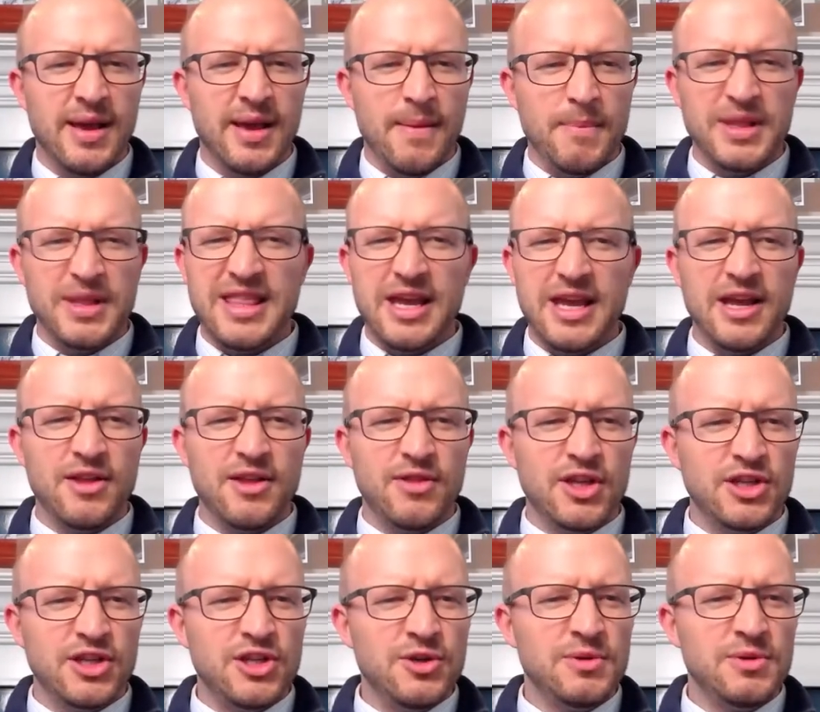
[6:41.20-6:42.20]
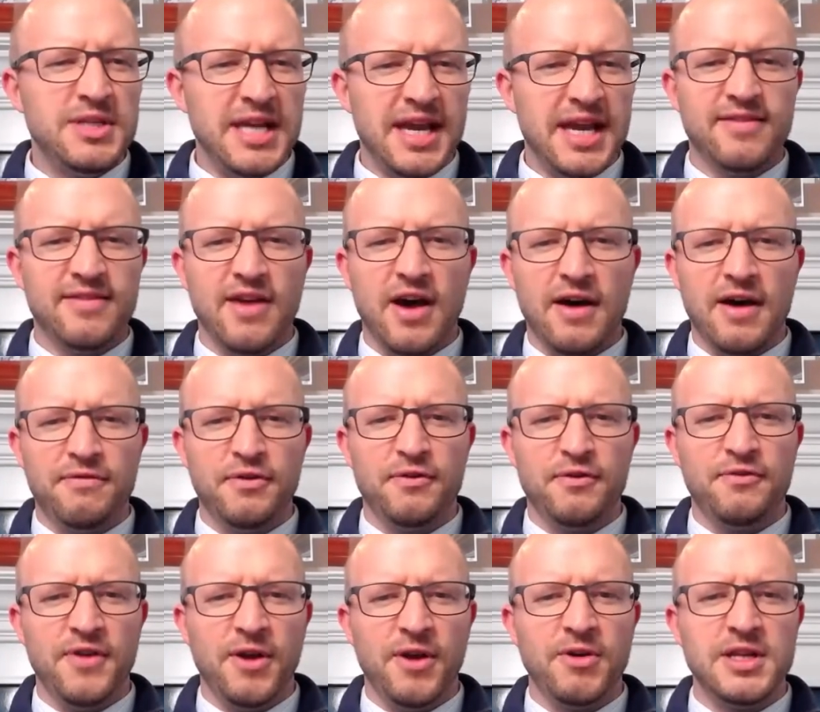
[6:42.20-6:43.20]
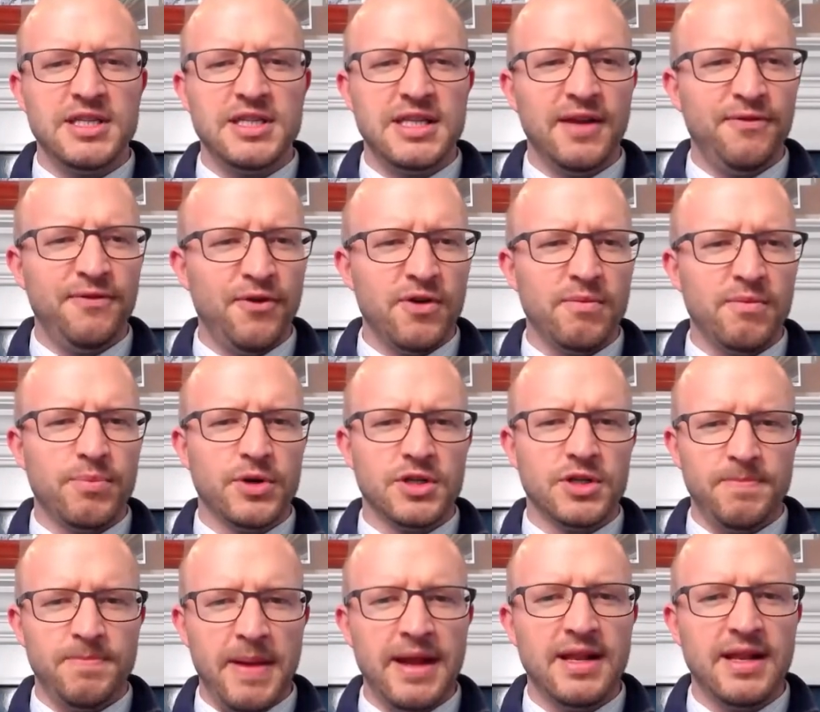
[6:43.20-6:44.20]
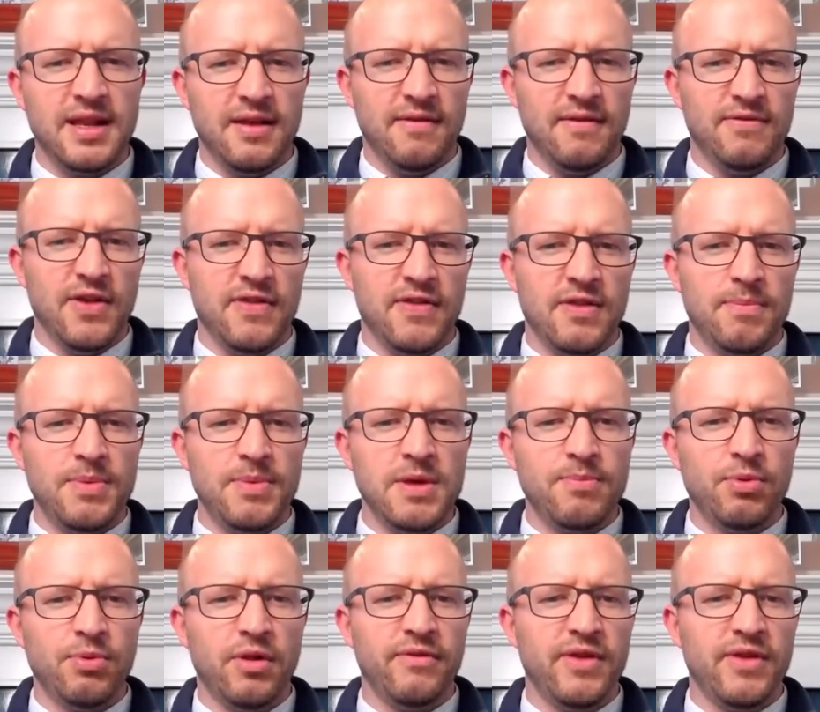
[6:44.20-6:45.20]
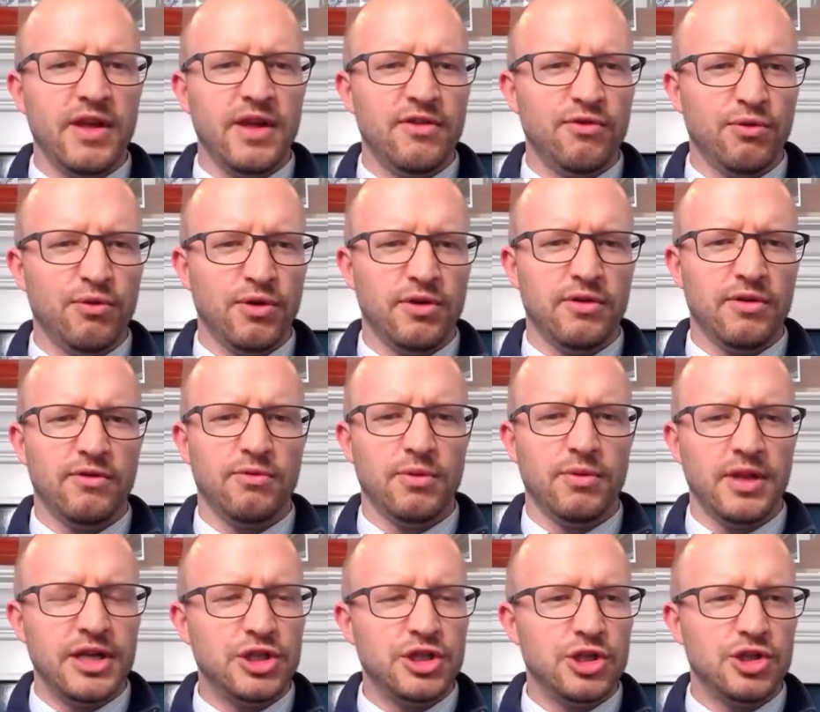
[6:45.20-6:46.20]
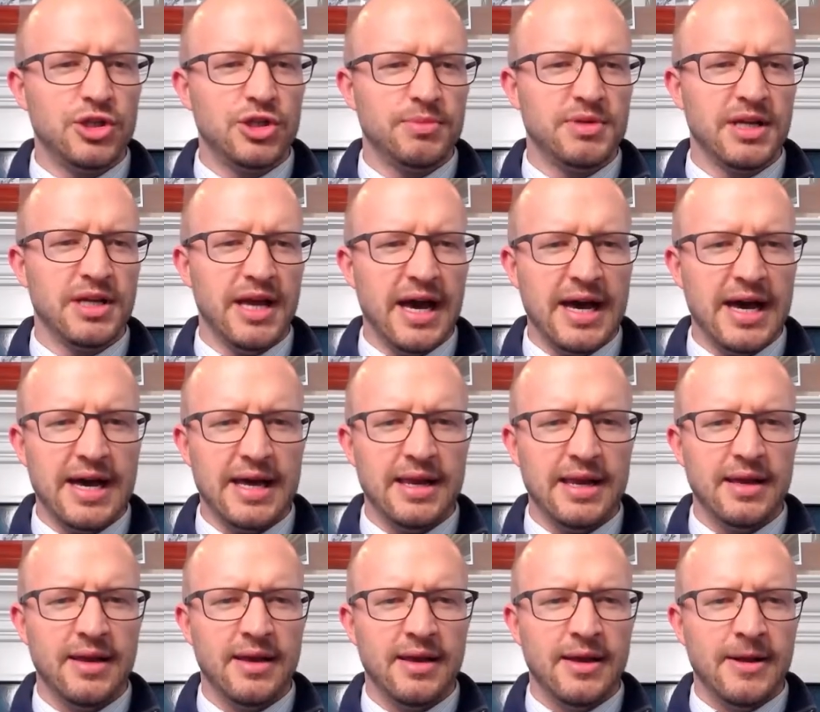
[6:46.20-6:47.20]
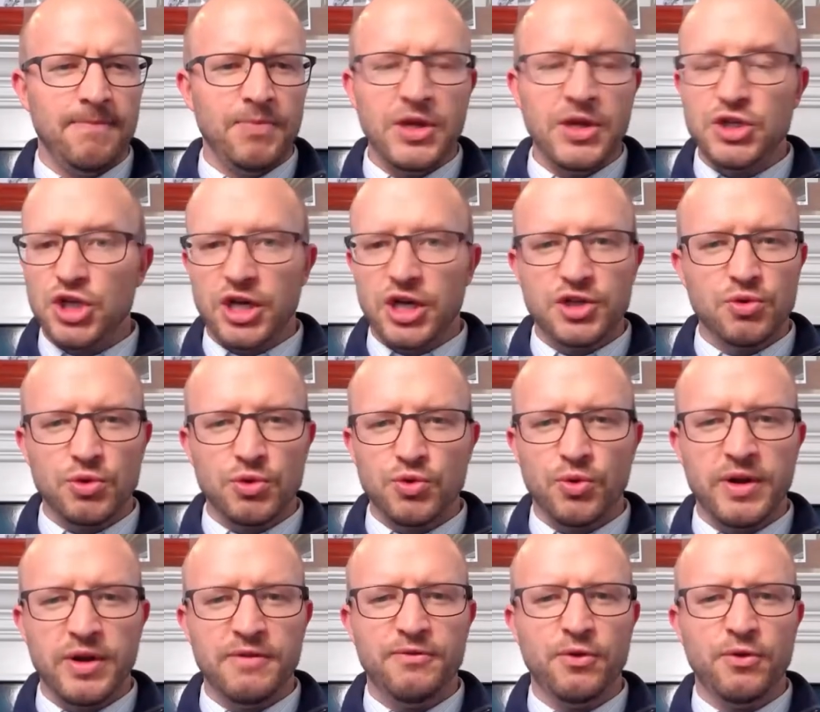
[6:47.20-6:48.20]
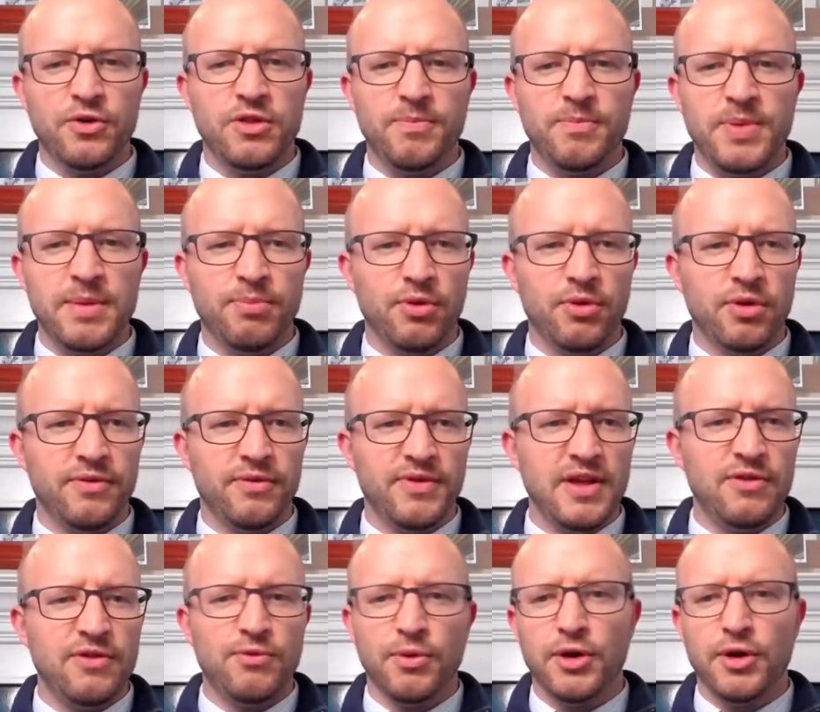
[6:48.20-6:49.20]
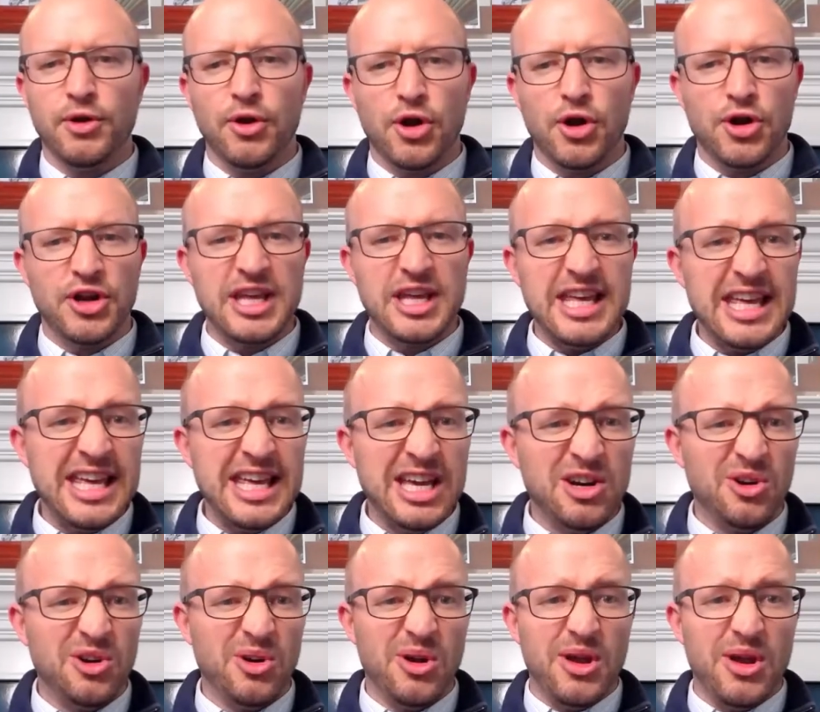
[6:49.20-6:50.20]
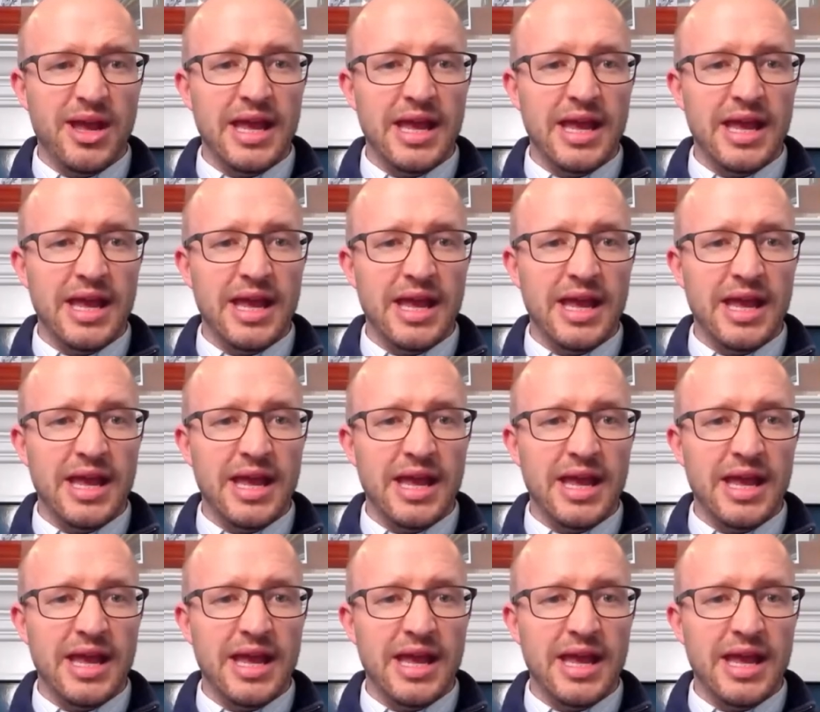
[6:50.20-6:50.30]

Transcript: but the two texts offer very different perspectives on the people of Israel's relationship to God. In Joshua 24, the people of Israel are eager,